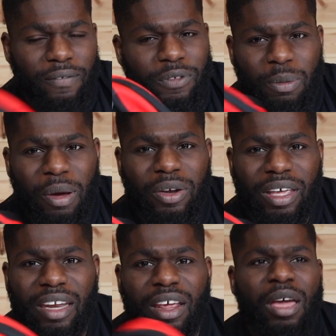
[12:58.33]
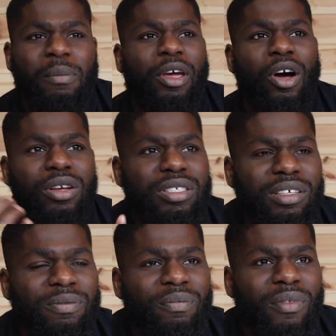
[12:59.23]
£3 again,
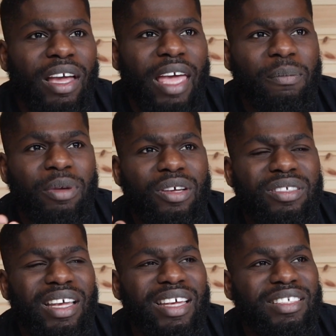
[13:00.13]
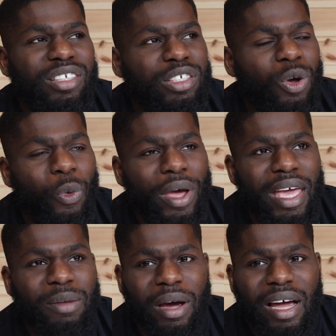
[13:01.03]
because it's a
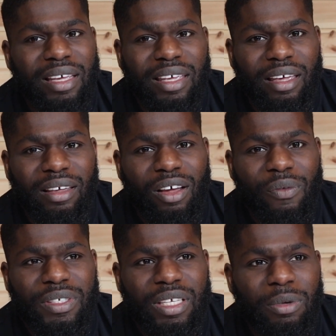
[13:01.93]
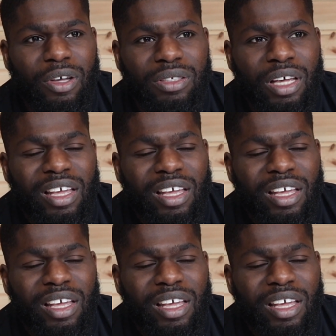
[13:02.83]
weird market, obviously, because